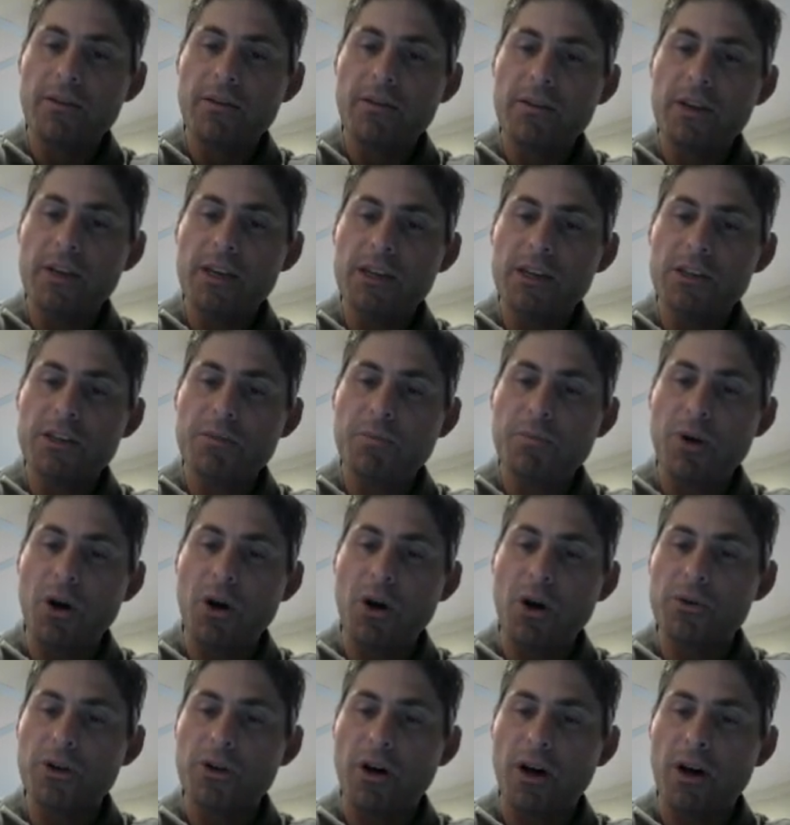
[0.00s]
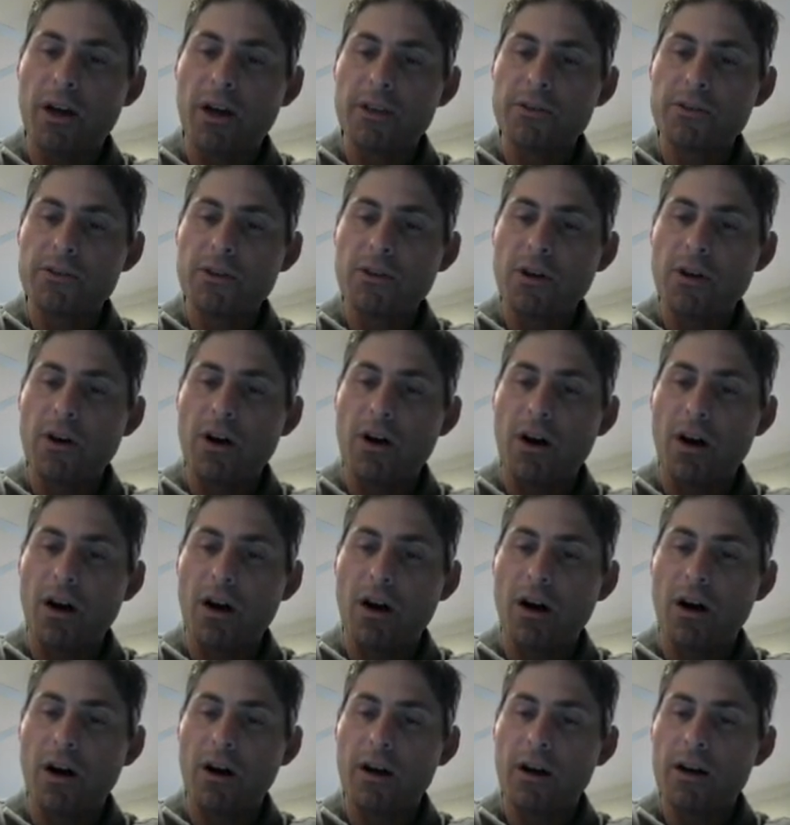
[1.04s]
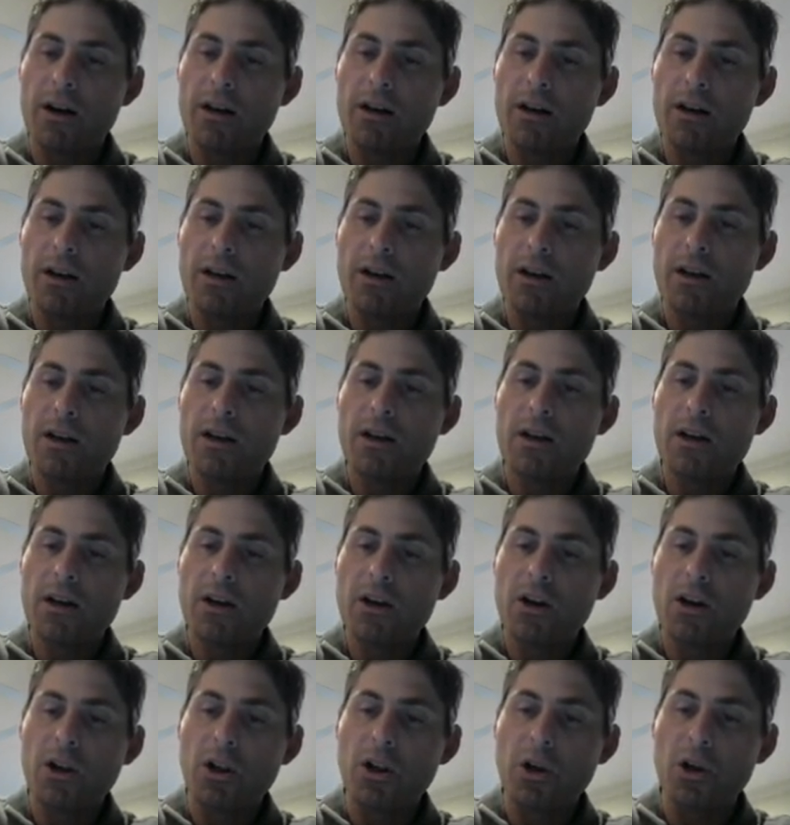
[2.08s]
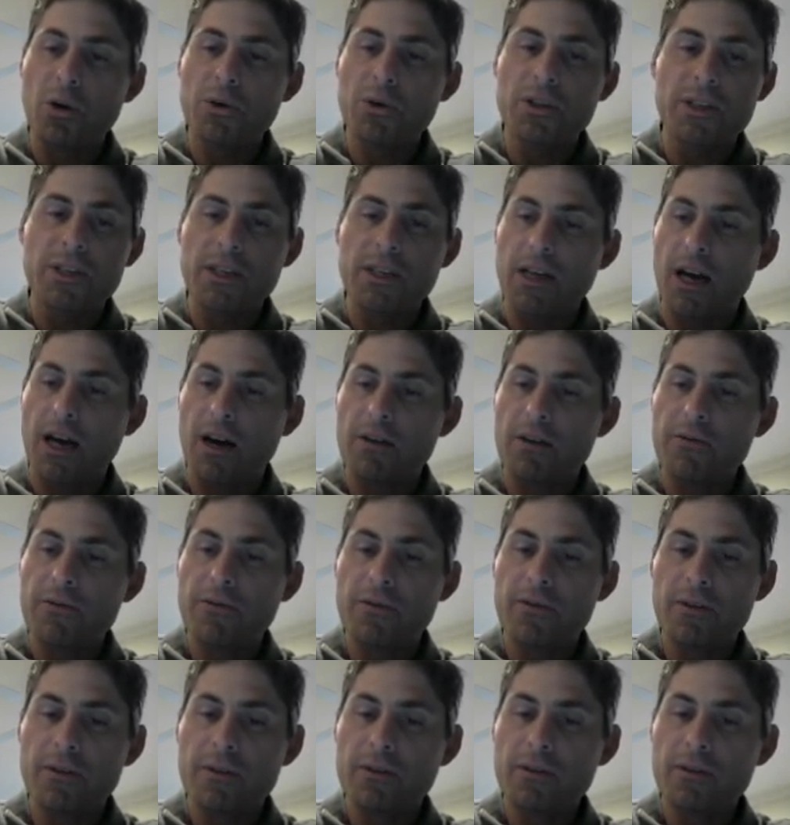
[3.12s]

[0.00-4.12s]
these protons are close enough